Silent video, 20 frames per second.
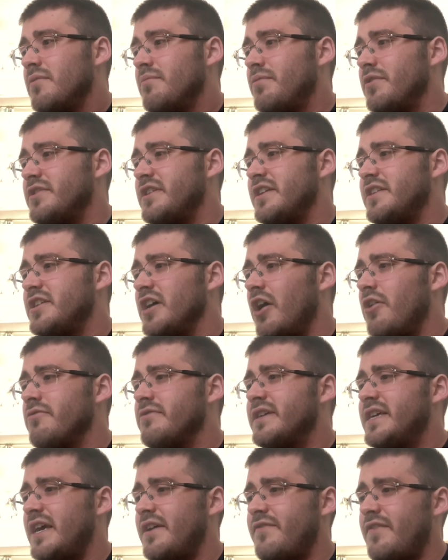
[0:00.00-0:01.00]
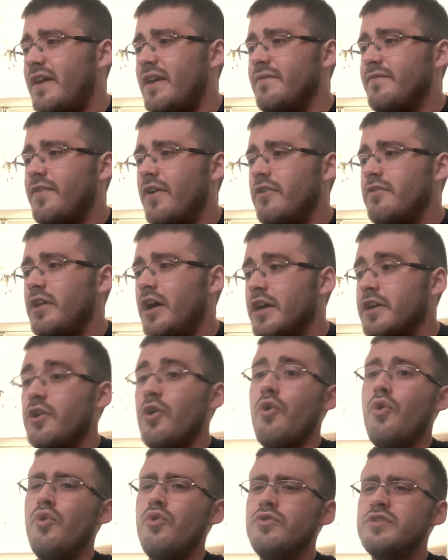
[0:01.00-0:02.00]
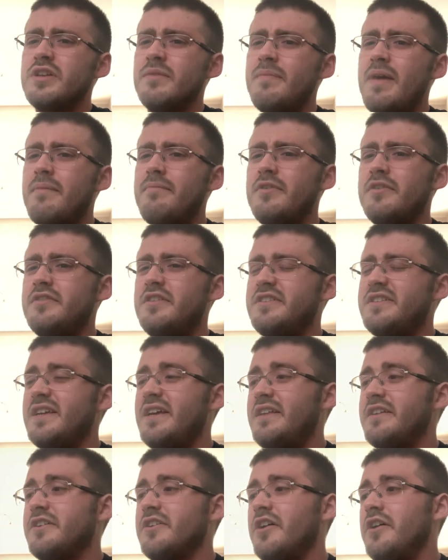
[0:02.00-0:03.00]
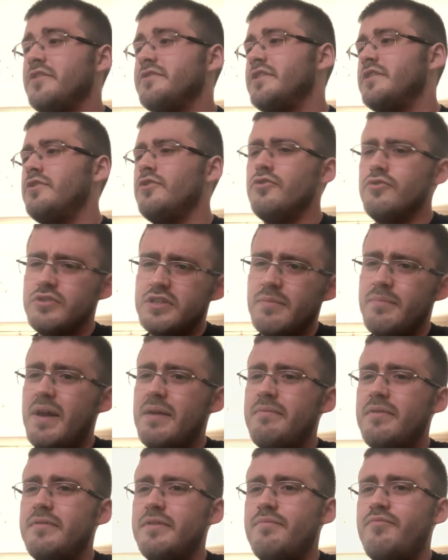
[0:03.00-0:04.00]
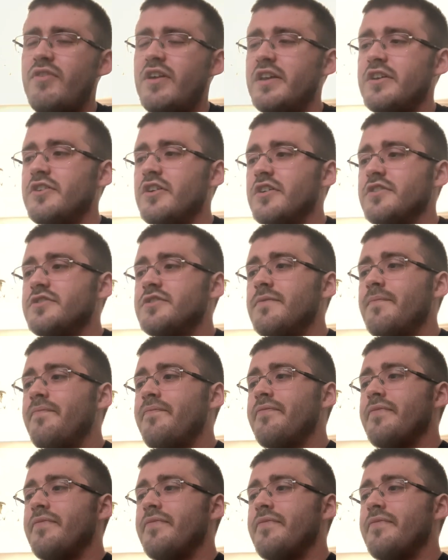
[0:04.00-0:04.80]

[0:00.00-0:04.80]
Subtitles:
but they don't give info like who's a member of the Decepticons and who's the member of the Predacons.